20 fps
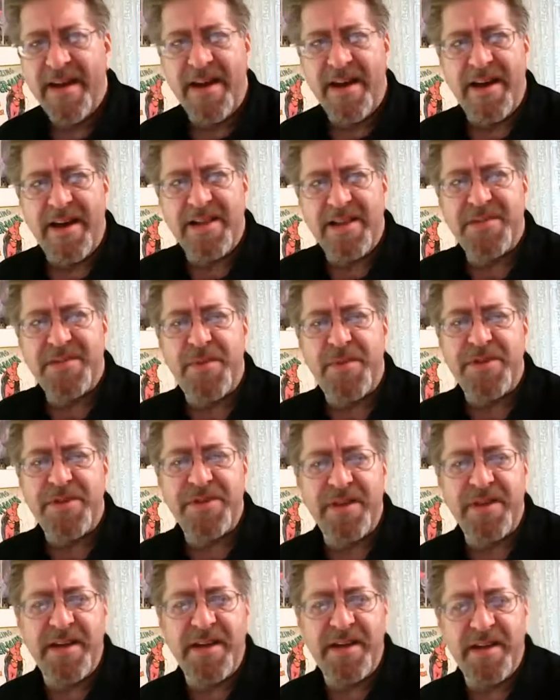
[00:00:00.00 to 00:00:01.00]

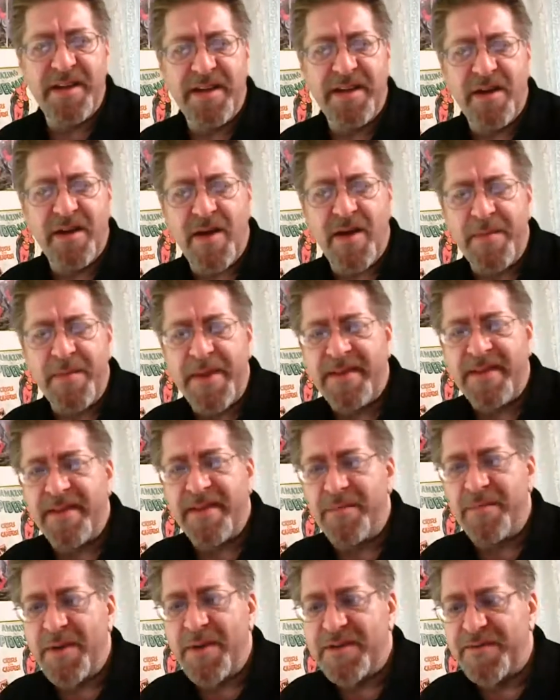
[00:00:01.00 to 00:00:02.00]
Especially, I paid
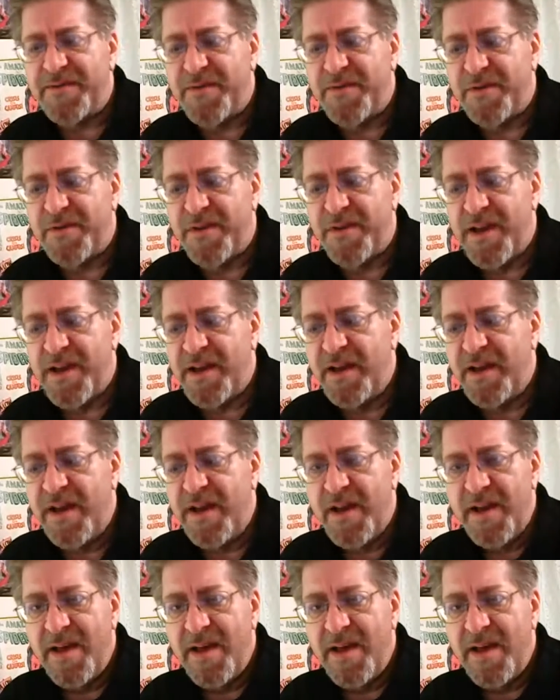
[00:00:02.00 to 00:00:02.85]
$10 for